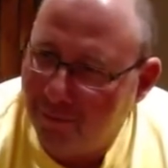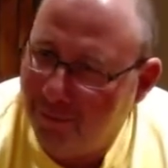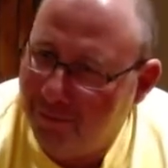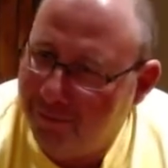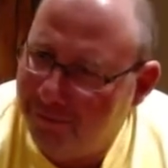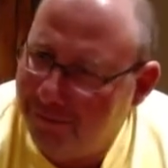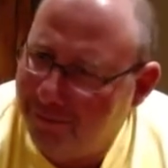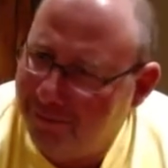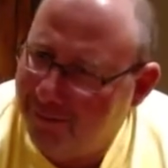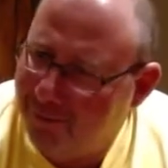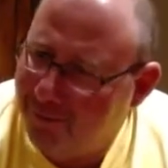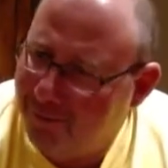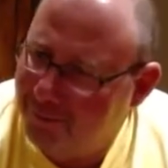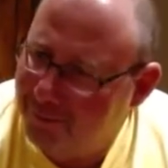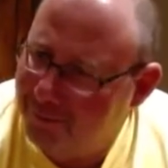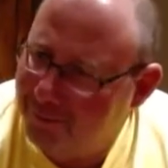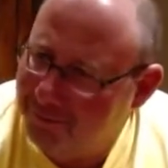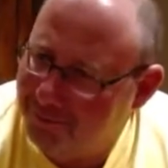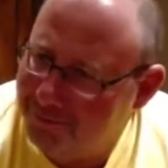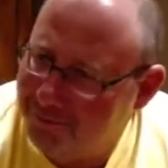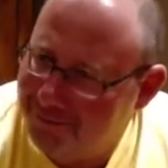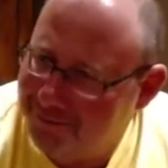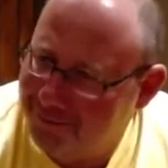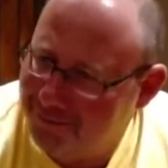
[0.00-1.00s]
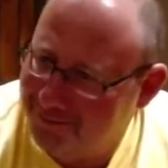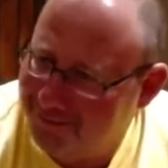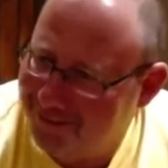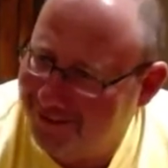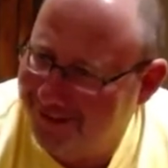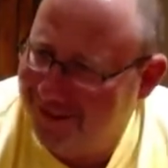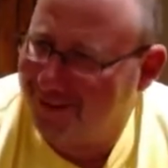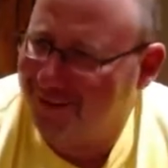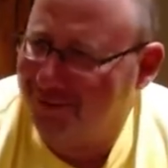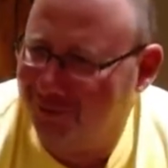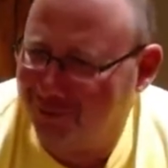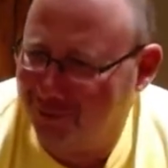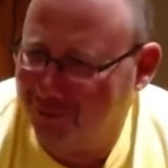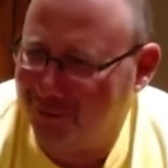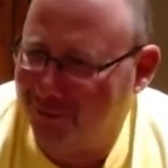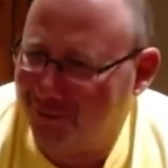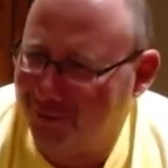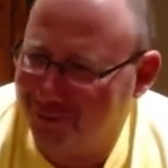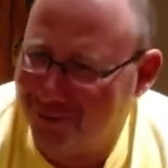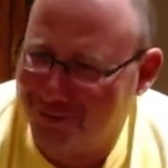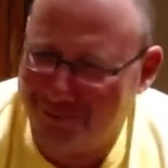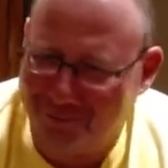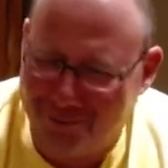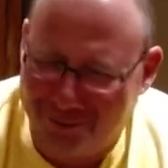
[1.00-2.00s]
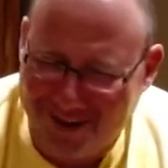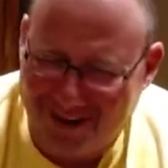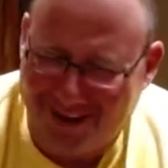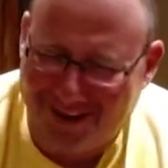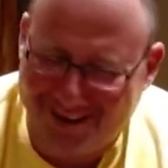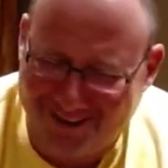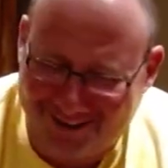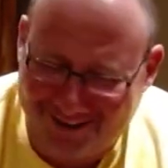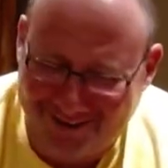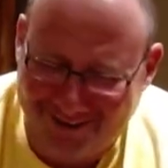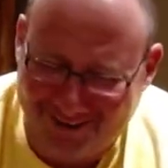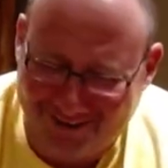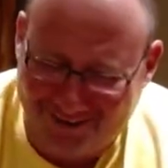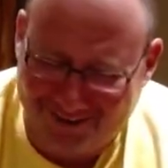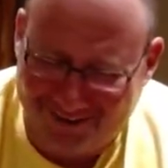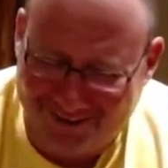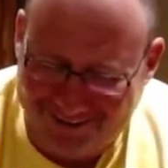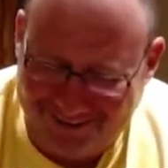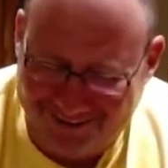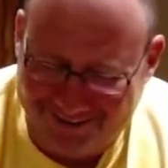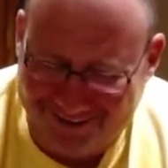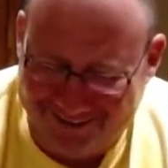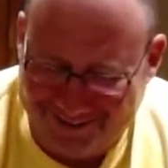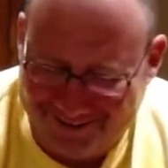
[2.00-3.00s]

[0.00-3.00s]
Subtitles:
I want to know when we're doing the other show in the backyard.